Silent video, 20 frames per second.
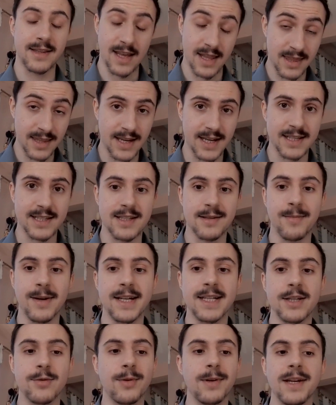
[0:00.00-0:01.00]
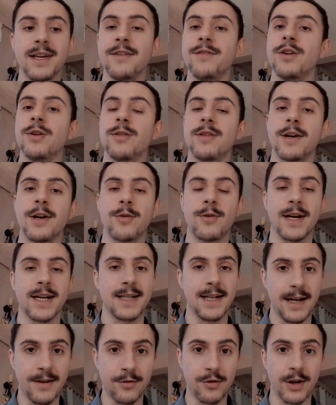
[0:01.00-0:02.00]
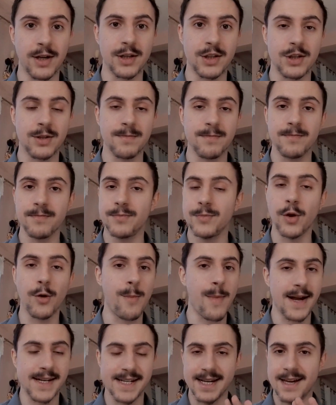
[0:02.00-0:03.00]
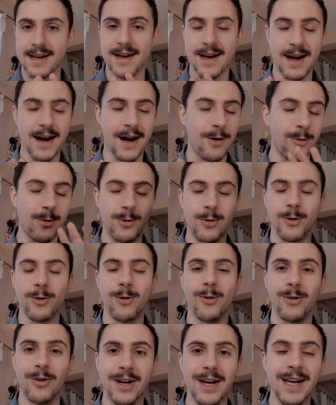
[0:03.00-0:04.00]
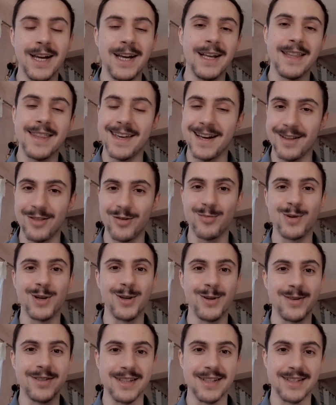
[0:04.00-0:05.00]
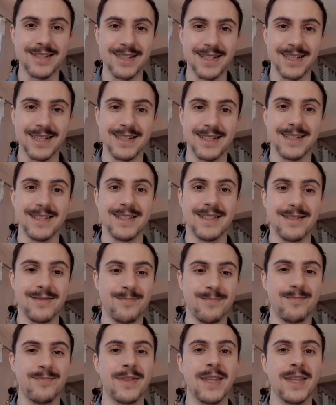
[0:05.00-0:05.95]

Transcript: then the estimator will give you the correct average, no matter how wrong the other process is.